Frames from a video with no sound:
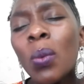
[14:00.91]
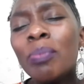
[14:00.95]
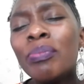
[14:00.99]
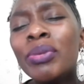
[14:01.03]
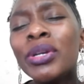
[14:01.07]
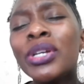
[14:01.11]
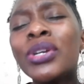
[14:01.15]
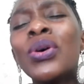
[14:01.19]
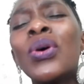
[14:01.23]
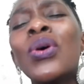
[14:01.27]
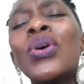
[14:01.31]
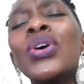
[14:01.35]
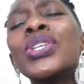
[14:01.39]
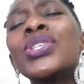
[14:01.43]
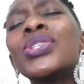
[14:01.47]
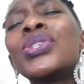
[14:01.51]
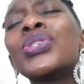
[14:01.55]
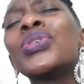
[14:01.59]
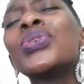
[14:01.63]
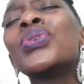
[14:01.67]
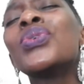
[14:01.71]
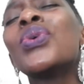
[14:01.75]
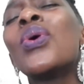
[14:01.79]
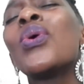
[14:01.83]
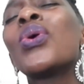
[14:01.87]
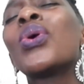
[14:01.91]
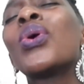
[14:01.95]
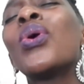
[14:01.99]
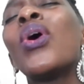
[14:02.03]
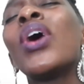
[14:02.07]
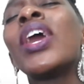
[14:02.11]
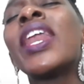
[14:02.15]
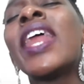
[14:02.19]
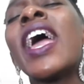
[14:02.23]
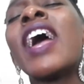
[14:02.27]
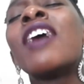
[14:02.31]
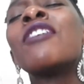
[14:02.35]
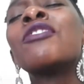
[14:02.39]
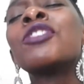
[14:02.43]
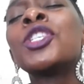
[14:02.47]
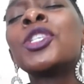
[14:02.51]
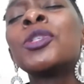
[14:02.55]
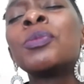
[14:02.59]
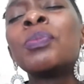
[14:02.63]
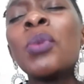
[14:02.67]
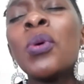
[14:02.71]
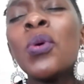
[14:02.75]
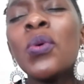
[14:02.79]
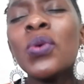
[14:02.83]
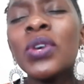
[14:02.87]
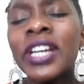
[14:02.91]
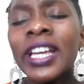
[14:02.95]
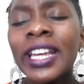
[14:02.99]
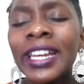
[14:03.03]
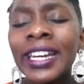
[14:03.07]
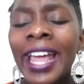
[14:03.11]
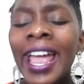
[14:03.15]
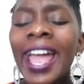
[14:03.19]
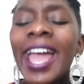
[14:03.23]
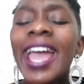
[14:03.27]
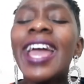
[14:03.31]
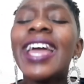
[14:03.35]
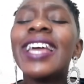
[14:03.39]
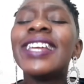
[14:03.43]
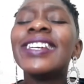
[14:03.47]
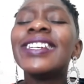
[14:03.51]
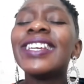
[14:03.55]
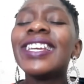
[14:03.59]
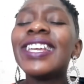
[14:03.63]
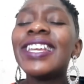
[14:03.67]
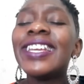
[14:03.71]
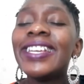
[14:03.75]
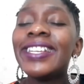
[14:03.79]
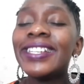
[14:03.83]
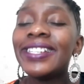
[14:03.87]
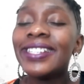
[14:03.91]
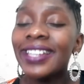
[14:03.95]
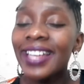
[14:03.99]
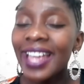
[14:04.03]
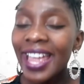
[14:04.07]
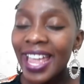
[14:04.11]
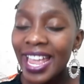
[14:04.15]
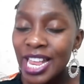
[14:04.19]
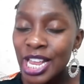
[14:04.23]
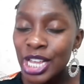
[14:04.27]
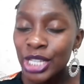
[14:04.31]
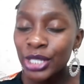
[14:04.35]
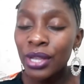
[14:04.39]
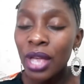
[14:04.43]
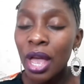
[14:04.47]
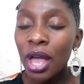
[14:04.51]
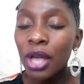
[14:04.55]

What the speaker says: because you, oh God, have spoken, and it is